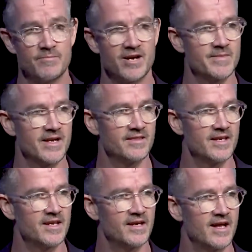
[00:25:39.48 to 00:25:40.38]
Pragmatic
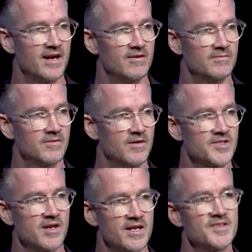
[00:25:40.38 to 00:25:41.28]
Thinking at our
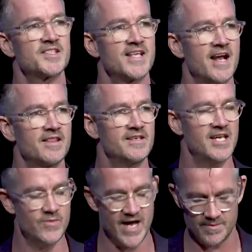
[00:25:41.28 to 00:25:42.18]
offsite at the start of the
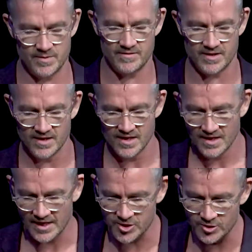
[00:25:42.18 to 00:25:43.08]
year. We had a bit of a
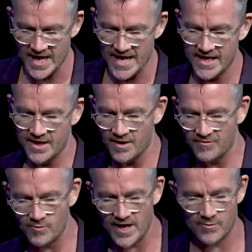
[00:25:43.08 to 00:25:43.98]
2-day kickoff
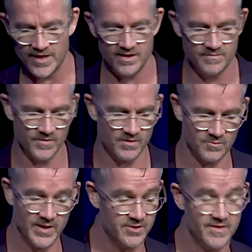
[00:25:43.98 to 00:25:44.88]
where we
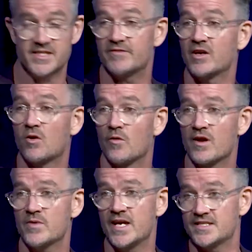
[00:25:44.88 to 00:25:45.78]
do this every quarter.
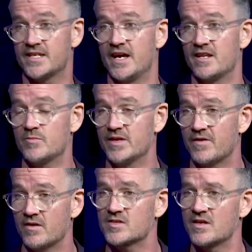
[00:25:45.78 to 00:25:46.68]
We get together and we
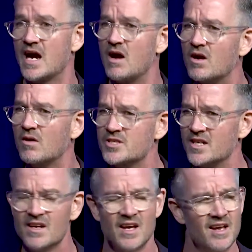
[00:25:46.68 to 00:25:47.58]
focus on our culture.
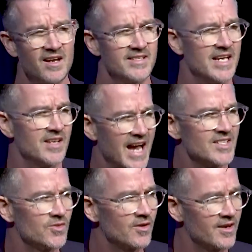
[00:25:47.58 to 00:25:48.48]
Because as
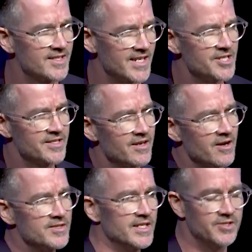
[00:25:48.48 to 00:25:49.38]
an organisation that
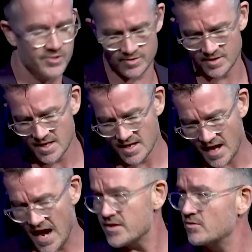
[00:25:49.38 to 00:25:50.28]
goes into
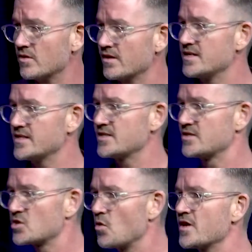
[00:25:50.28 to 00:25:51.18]
other organisations
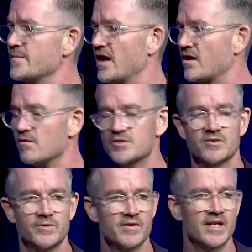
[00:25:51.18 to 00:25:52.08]
talking about culture,
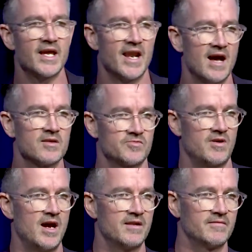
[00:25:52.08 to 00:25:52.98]
we've got to get ours
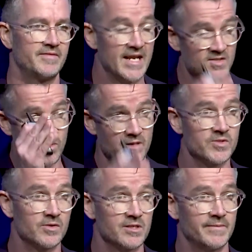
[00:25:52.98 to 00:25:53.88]
right. That's what I'm
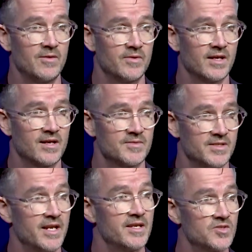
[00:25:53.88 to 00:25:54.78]
talking about when it comes to
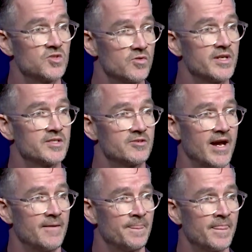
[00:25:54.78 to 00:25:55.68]
getting your story
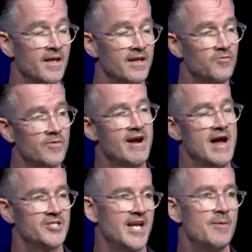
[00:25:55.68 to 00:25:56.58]
straight. If we're
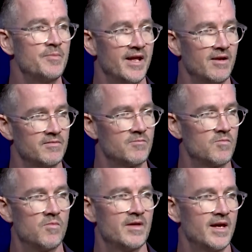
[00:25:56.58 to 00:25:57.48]
out championing
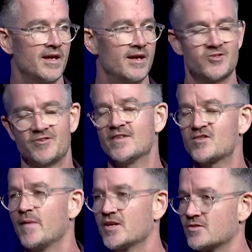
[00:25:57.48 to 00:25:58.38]
a
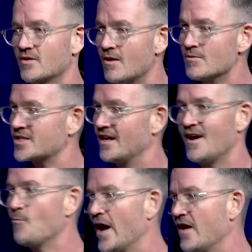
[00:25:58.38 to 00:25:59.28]
transformational culture
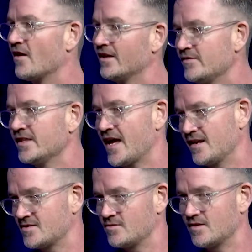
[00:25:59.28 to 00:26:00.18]
and we're not living that
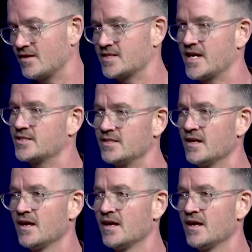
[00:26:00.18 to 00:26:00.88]
as an organisation,